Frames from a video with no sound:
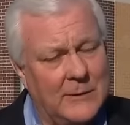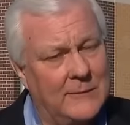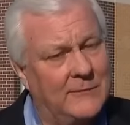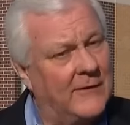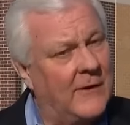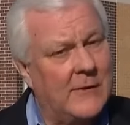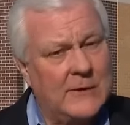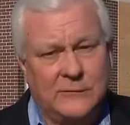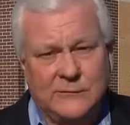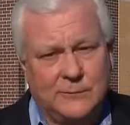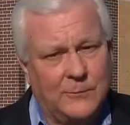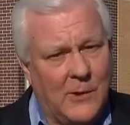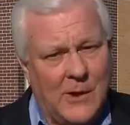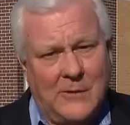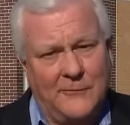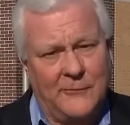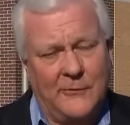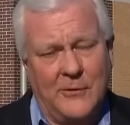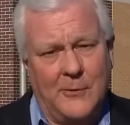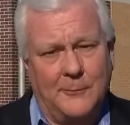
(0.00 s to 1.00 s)
to be very
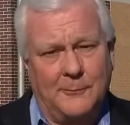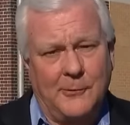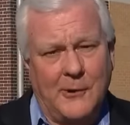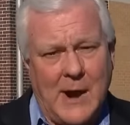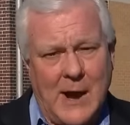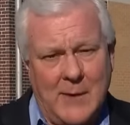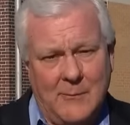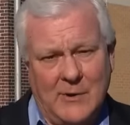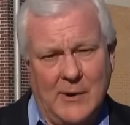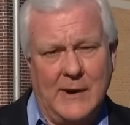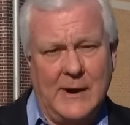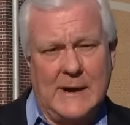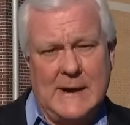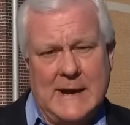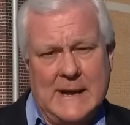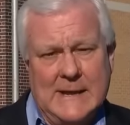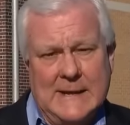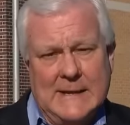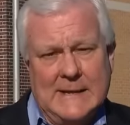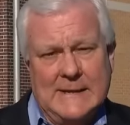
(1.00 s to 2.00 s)
small for the
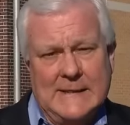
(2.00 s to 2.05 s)
primary,